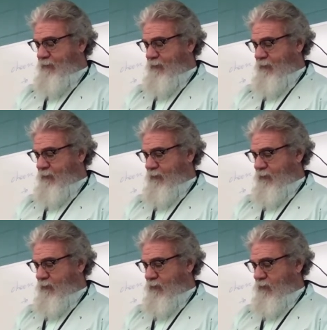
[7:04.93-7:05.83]

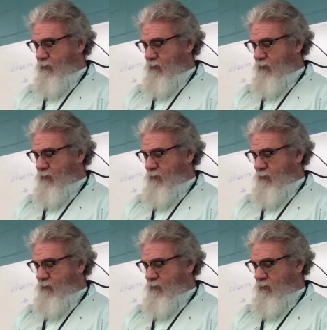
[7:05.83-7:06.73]

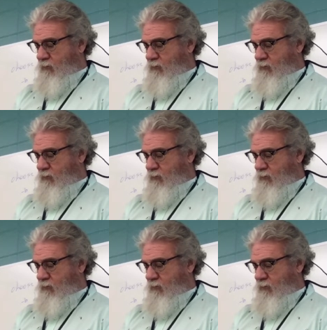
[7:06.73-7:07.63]

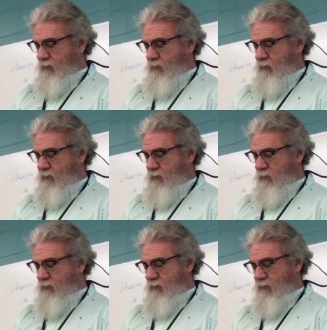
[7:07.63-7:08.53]

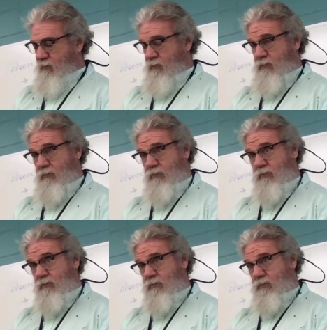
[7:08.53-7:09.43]

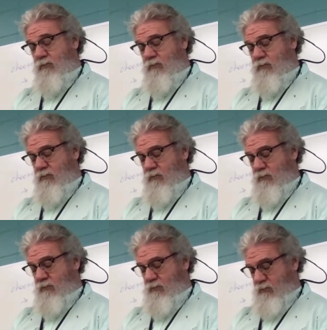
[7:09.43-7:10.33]

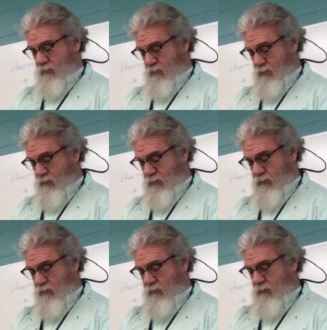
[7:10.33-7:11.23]

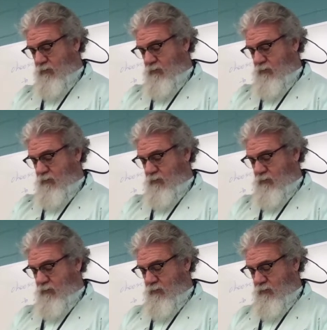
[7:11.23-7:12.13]

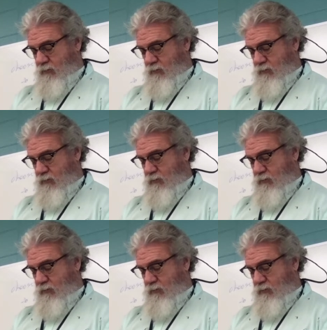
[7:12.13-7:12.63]
[no speech]